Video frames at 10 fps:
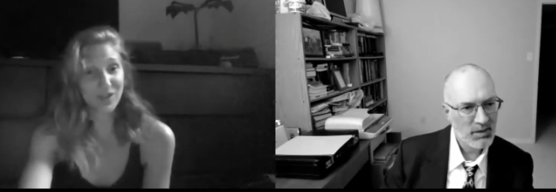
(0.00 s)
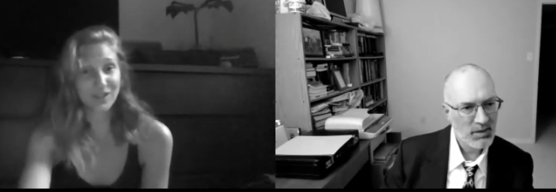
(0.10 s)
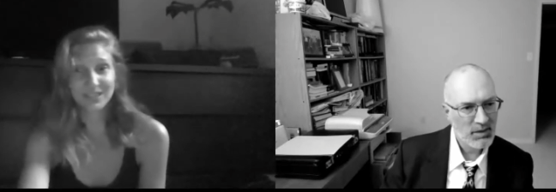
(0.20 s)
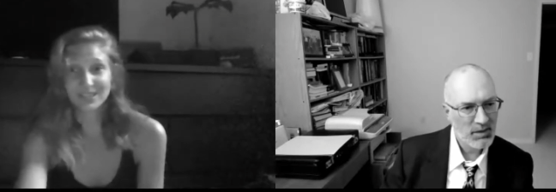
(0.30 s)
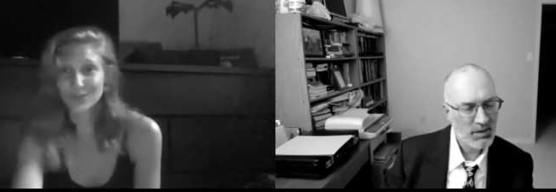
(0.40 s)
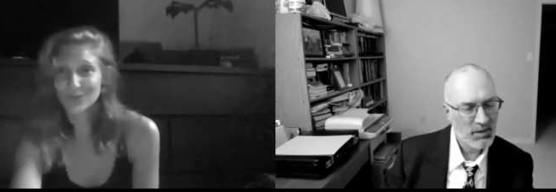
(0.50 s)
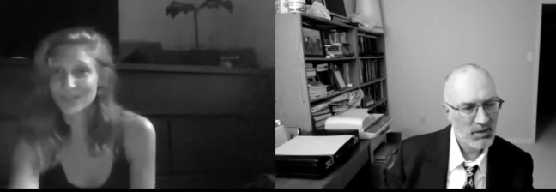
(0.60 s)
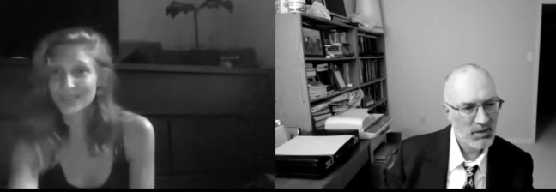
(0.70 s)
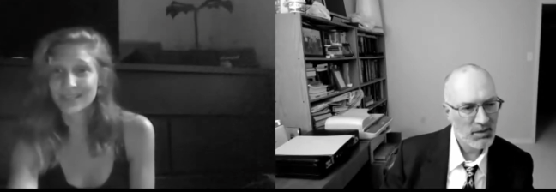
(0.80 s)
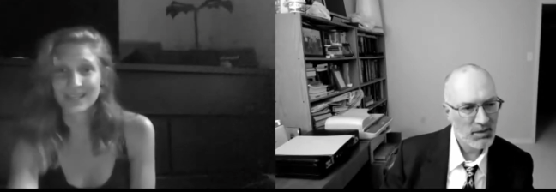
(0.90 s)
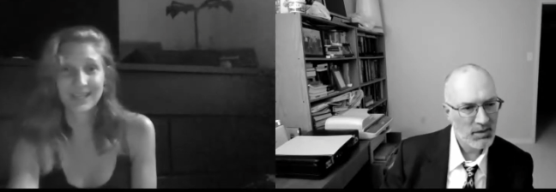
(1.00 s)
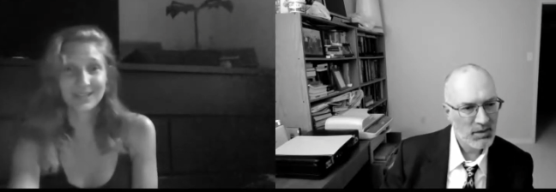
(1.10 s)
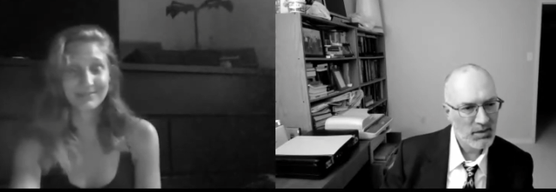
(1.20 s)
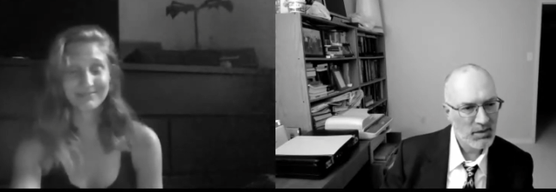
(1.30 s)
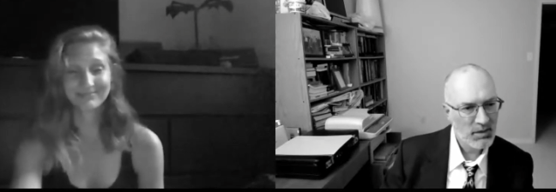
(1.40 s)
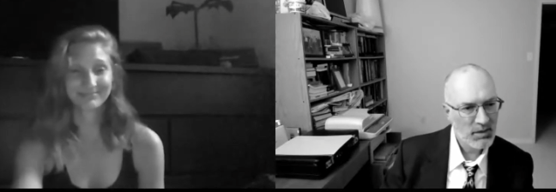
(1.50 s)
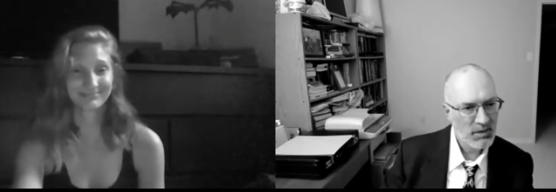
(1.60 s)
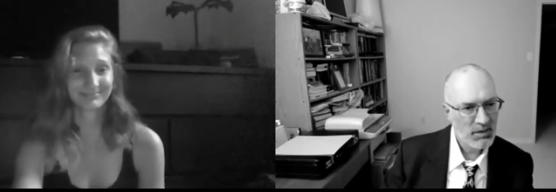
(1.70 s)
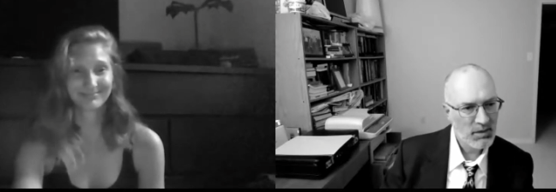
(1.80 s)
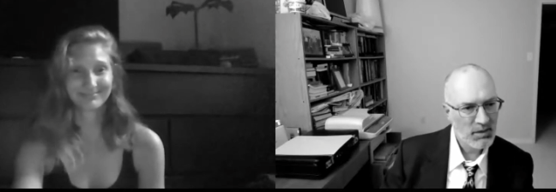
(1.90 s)
Speaker 1: all he's interested in.
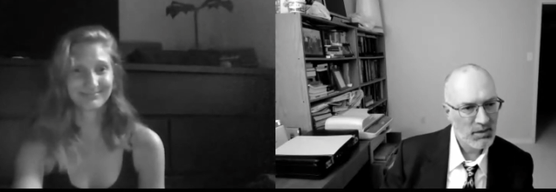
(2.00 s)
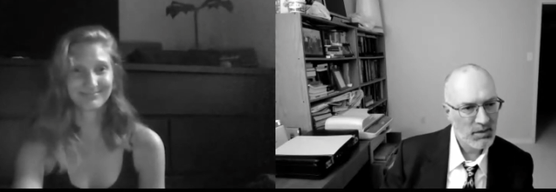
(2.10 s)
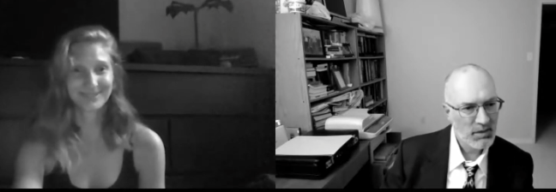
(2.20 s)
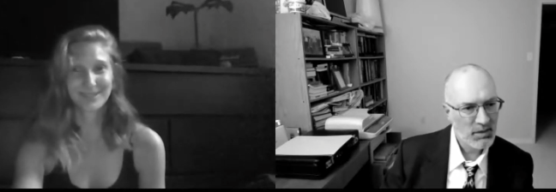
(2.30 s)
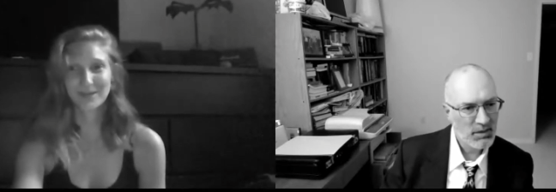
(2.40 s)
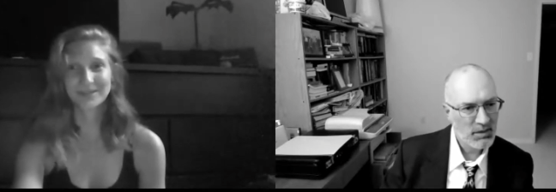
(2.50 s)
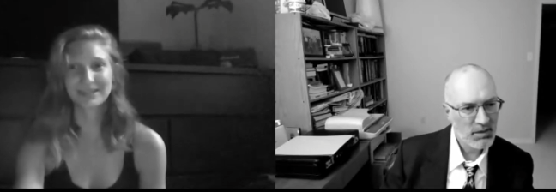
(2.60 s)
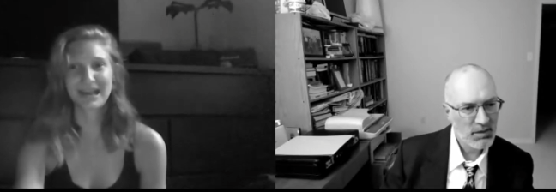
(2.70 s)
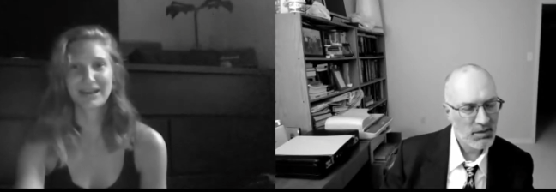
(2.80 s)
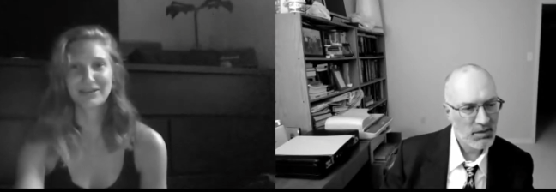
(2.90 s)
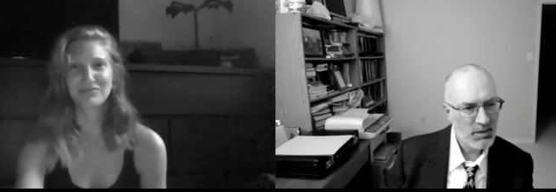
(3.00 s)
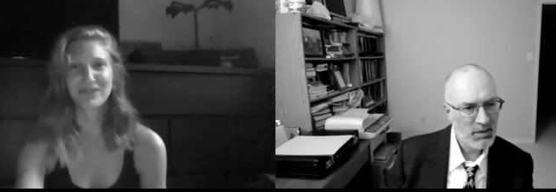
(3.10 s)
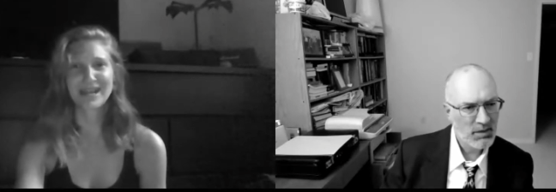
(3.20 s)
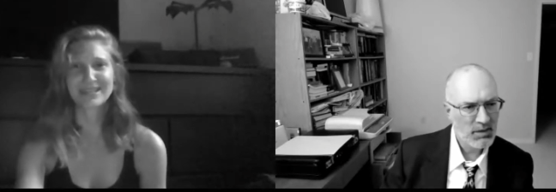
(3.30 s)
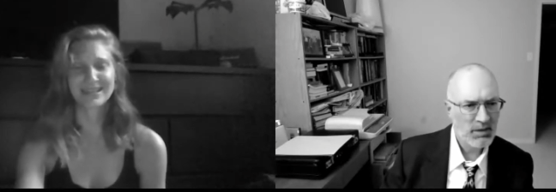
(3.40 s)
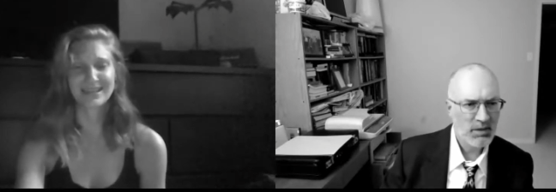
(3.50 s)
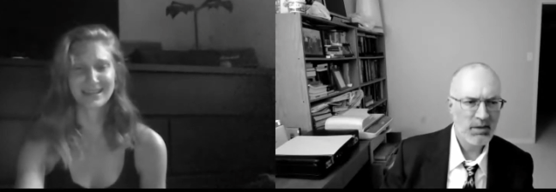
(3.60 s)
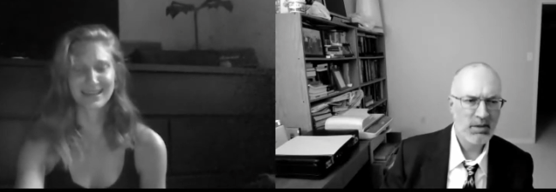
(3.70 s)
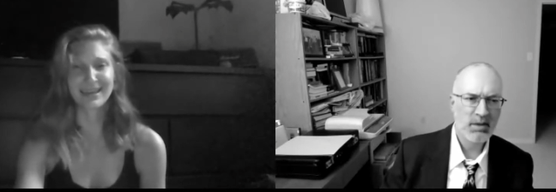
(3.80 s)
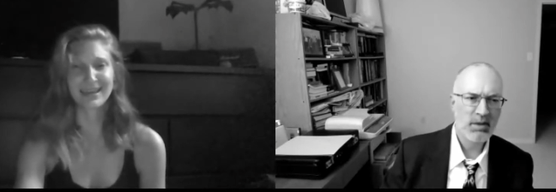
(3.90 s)
Certainly not in raising a
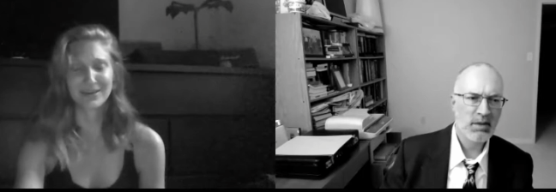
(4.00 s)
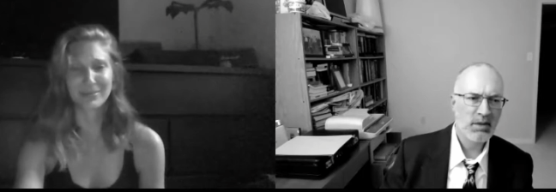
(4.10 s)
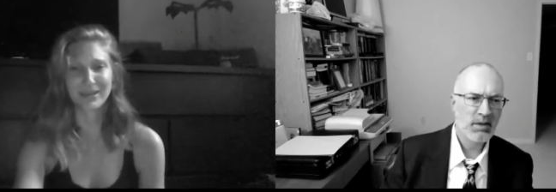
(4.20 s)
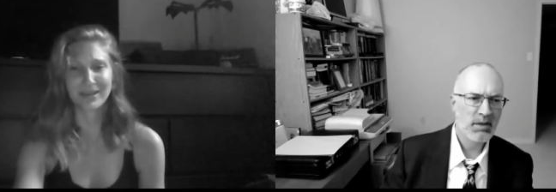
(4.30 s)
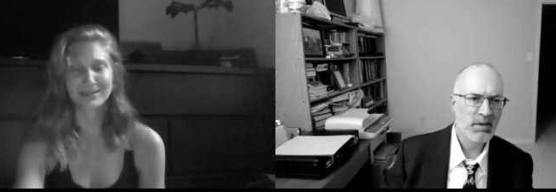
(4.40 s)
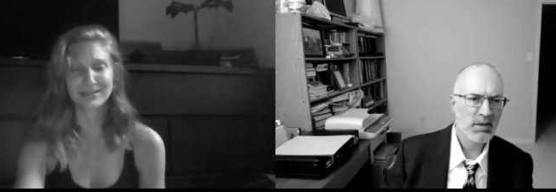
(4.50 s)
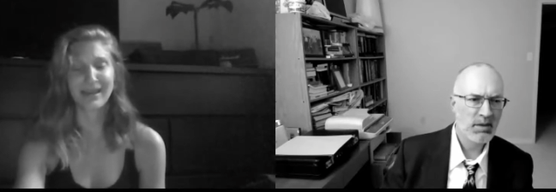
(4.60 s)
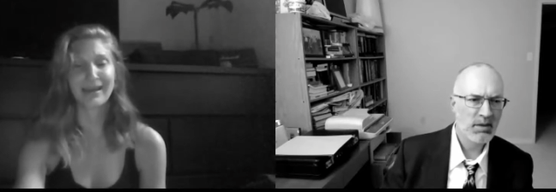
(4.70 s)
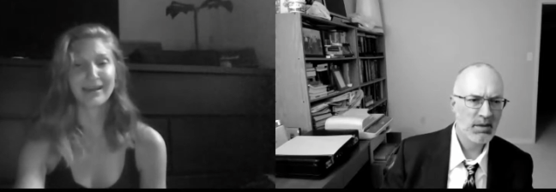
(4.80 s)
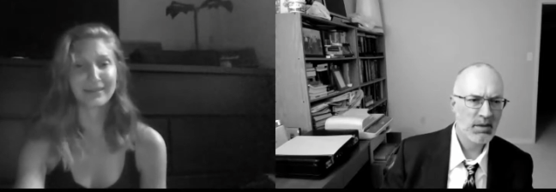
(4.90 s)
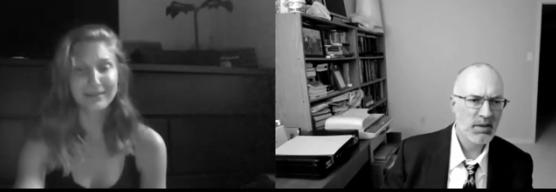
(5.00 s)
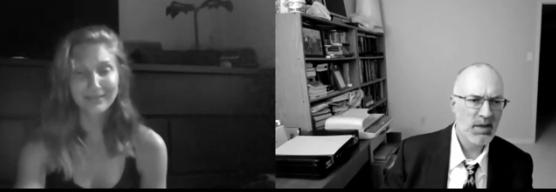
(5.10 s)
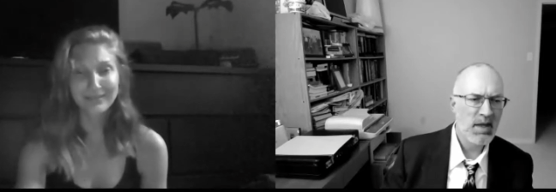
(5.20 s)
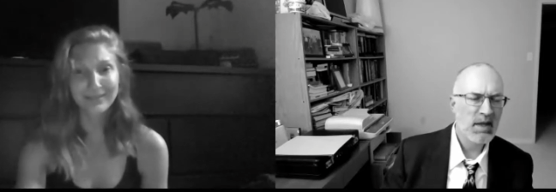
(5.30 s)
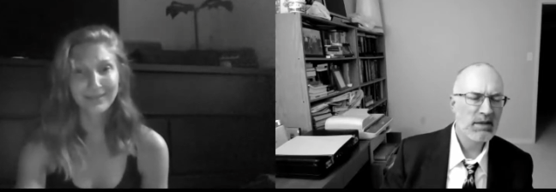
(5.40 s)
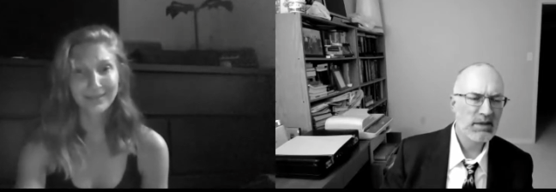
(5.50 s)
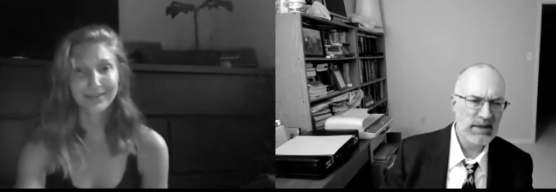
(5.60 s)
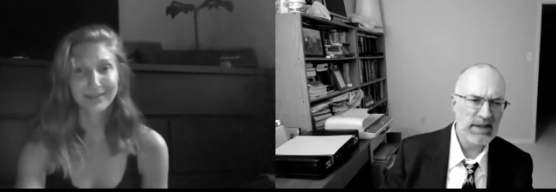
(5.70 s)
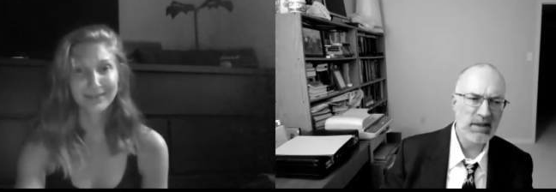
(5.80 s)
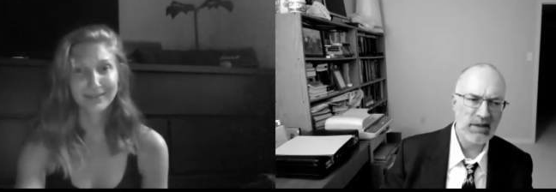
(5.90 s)
kid or being a dad.
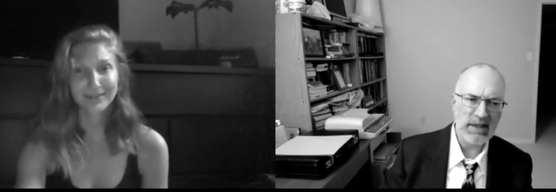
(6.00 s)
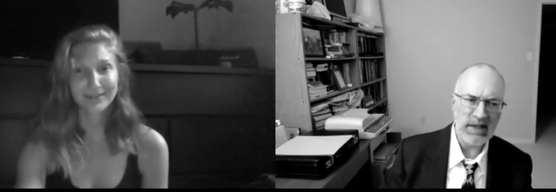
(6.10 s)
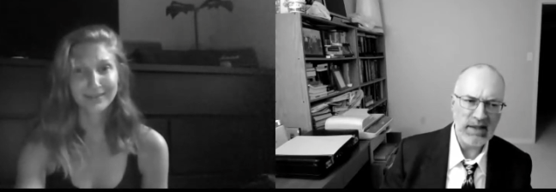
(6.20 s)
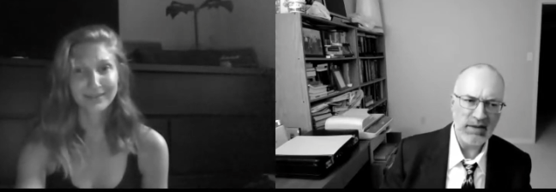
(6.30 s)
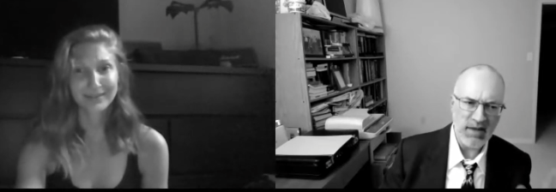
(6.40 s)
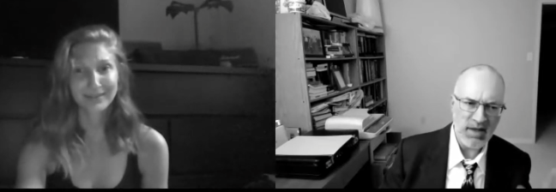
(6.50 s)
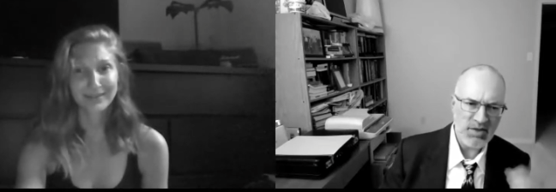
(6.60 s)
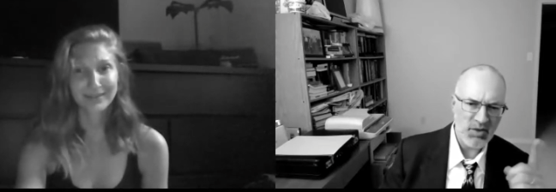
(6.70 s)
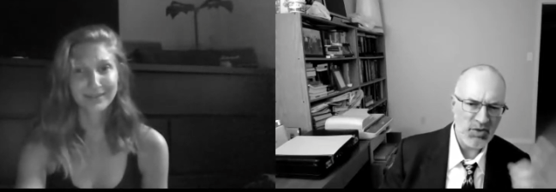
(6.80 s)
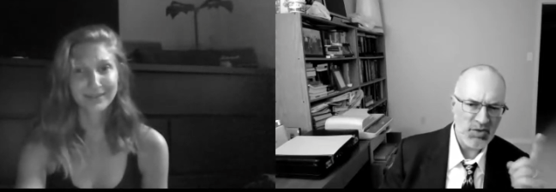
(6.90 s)
Speaker 2: Legally, he does owe you